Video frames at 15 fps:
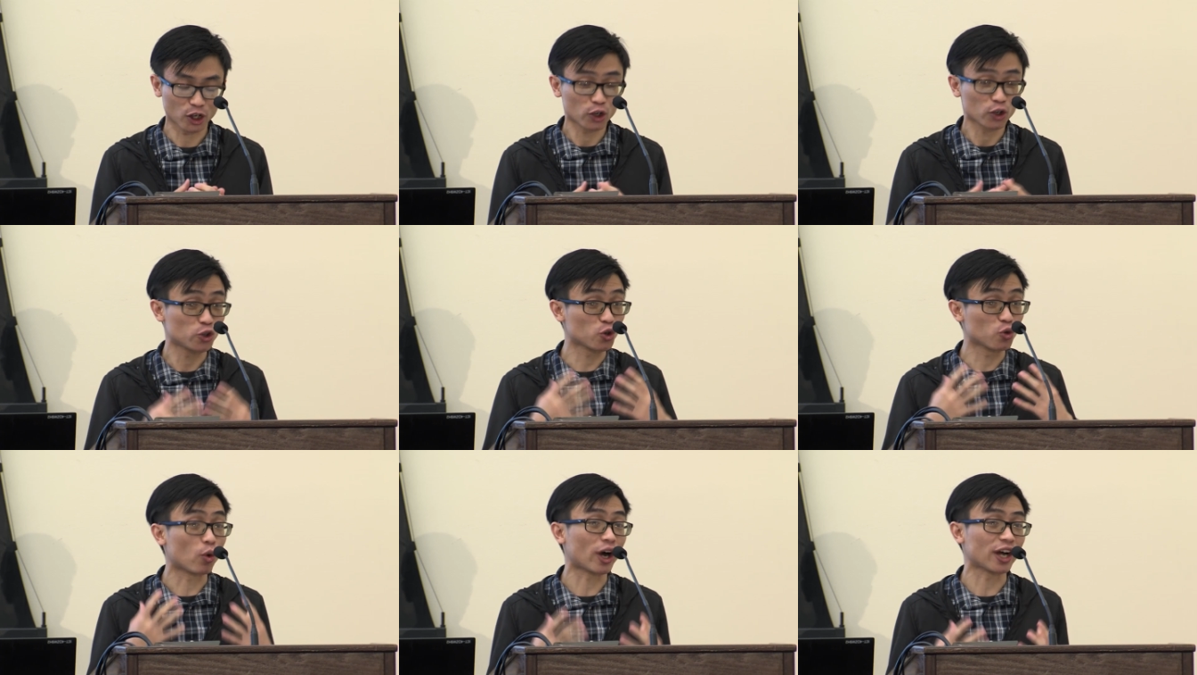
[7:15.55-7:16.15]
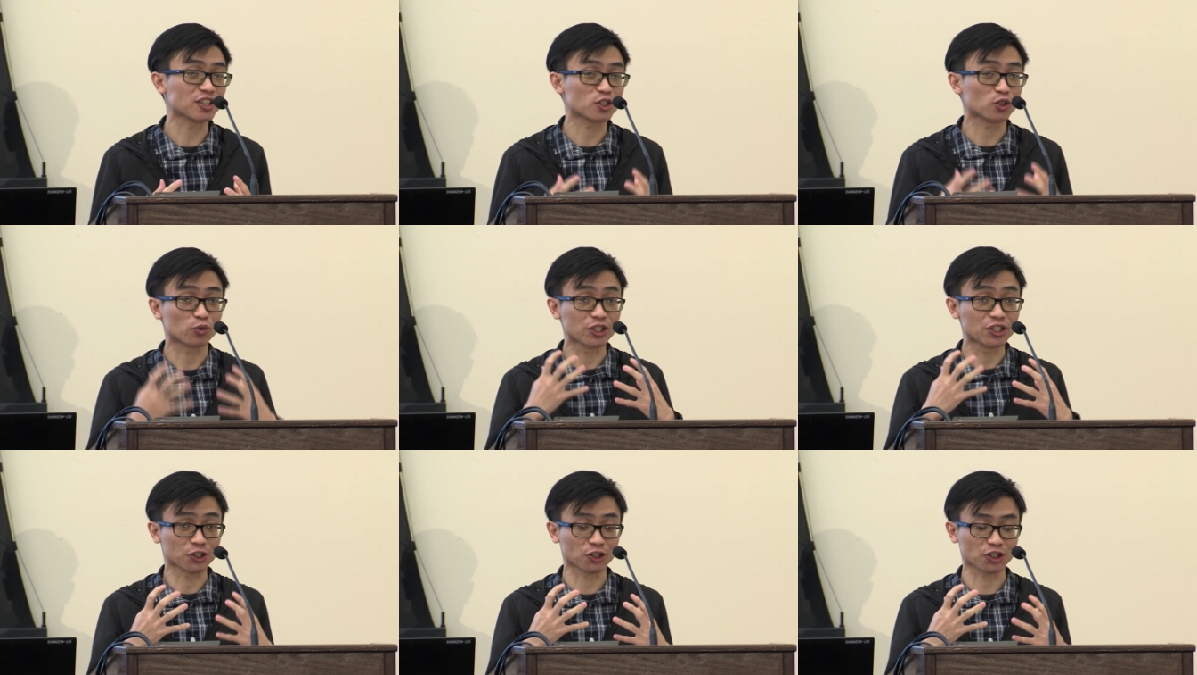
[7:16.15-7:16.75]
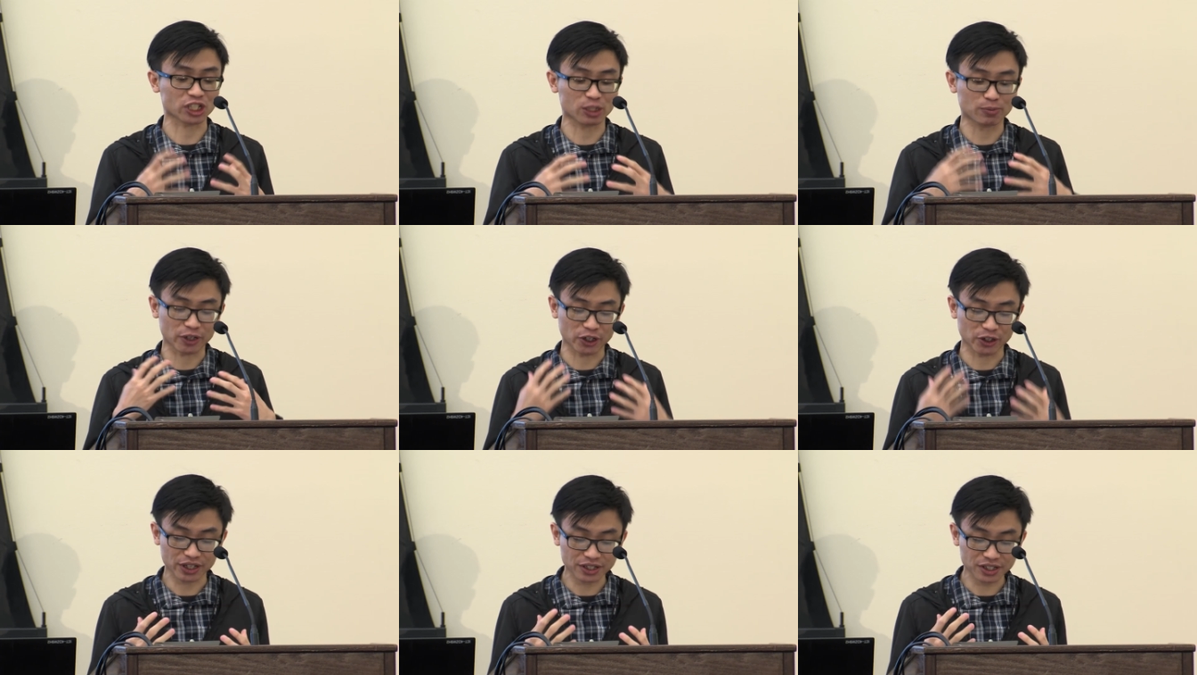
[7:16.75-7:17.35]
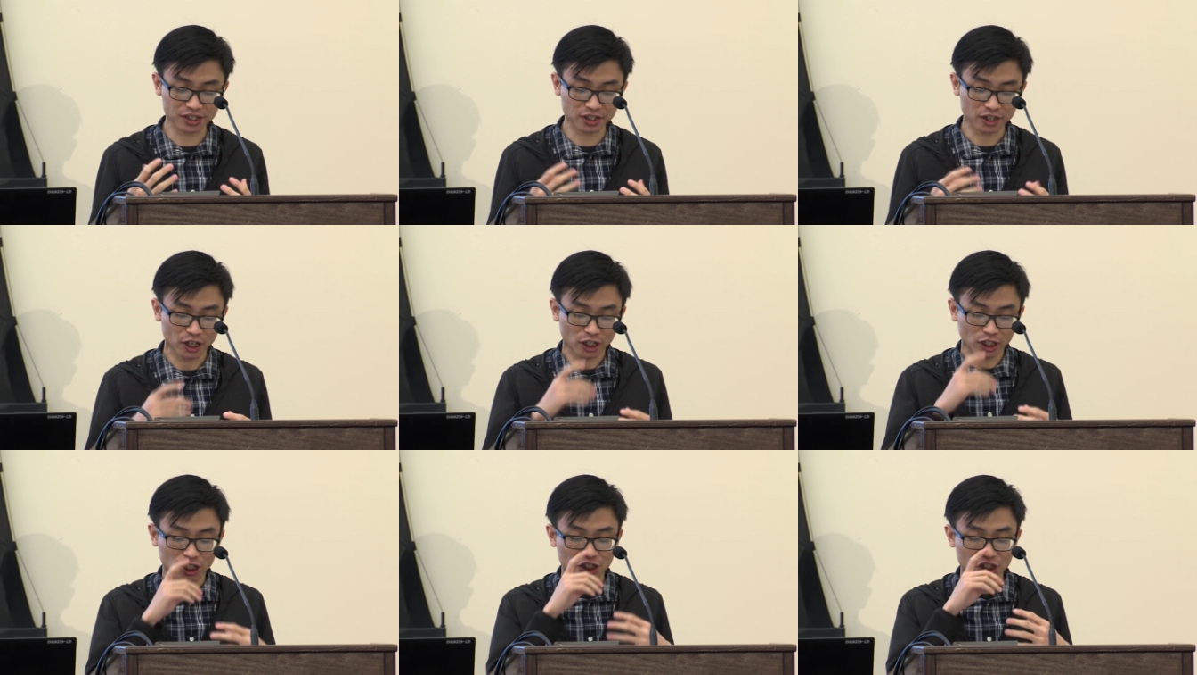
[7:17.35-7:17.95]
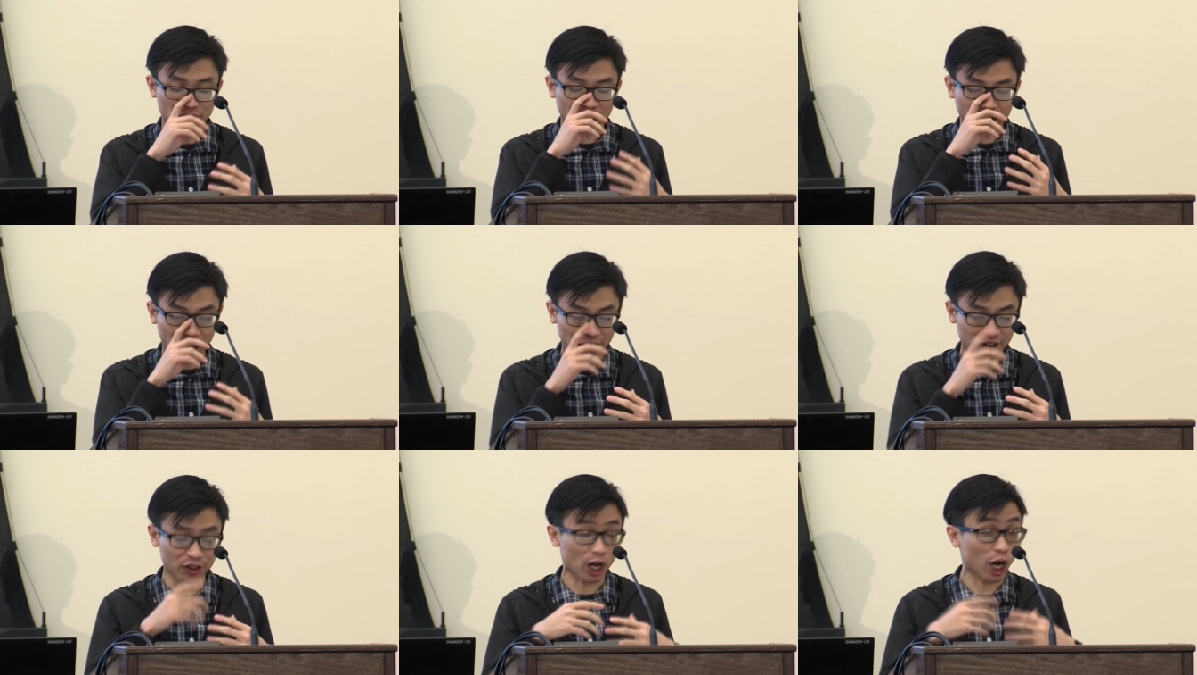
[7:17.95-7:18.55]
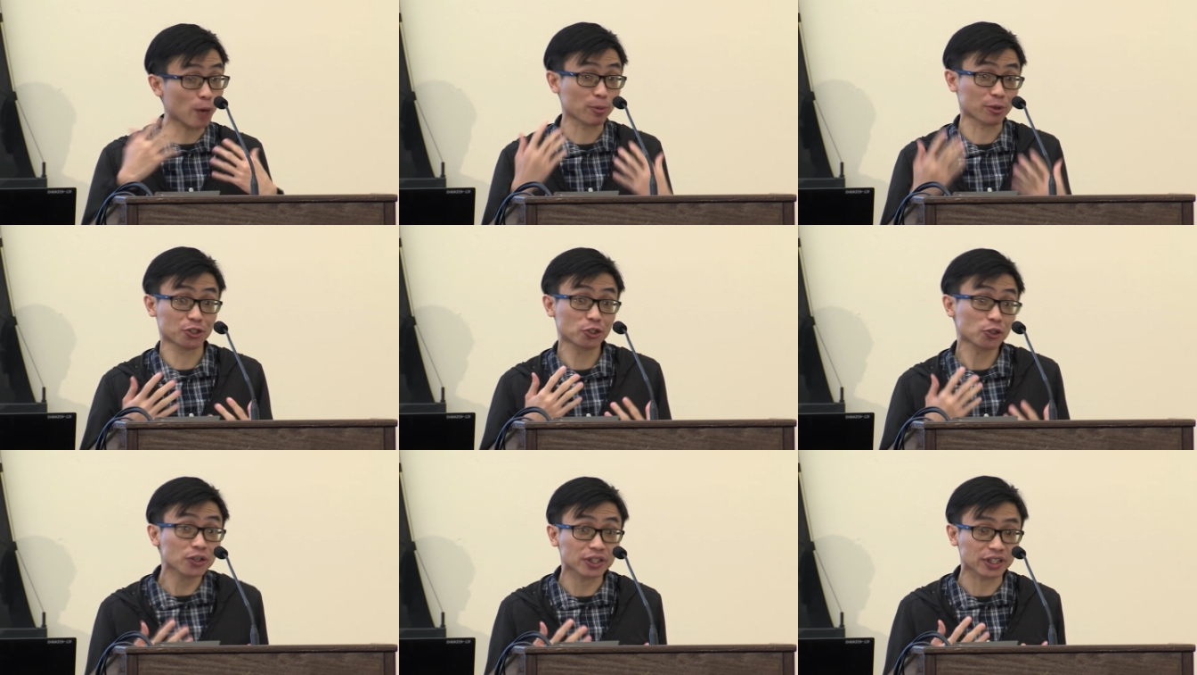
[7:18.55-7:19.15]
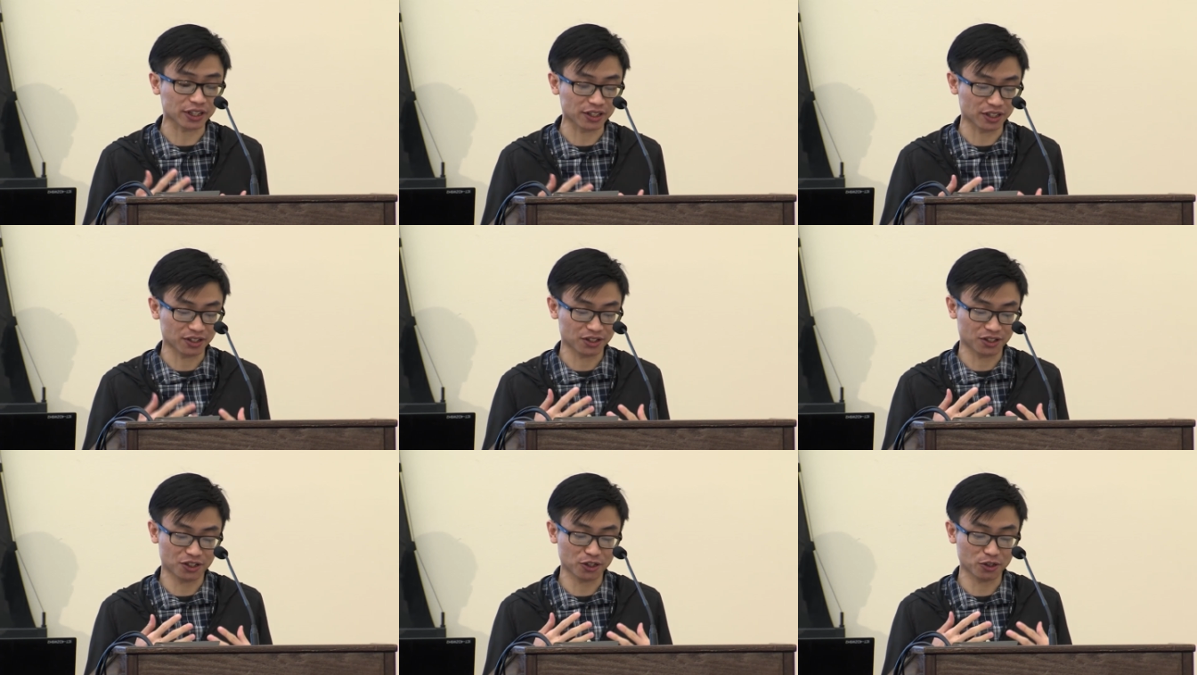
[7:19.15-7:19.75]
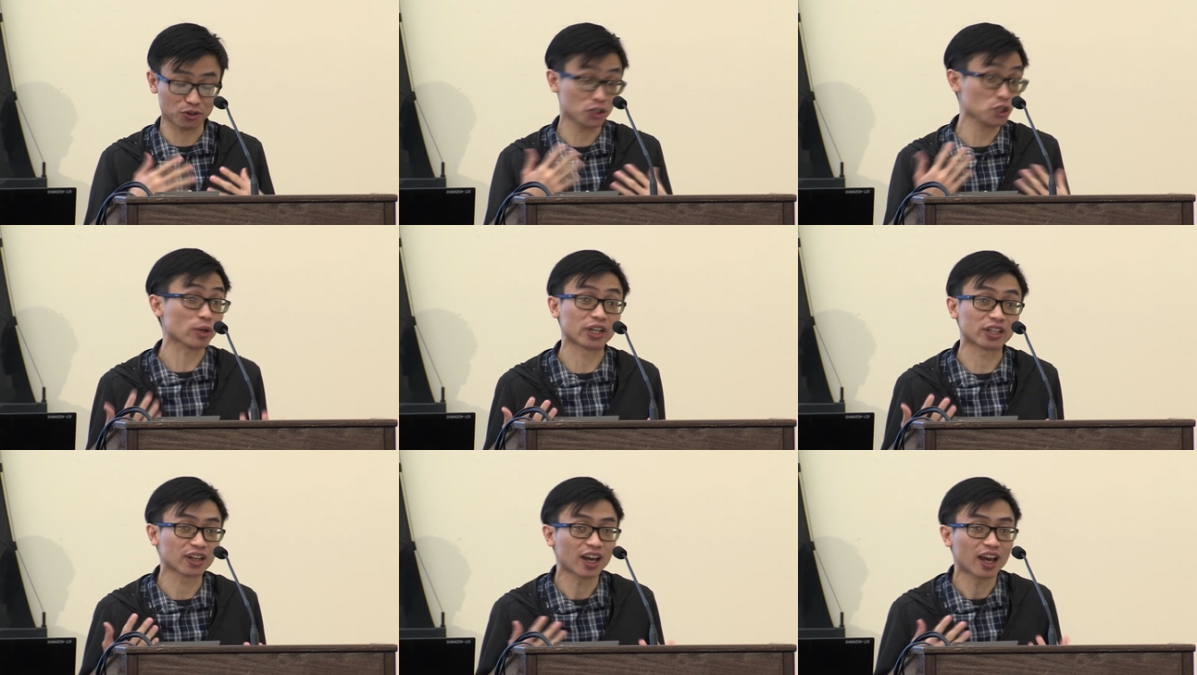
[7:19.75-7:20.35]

who wants research experience should have the opportunity to do it.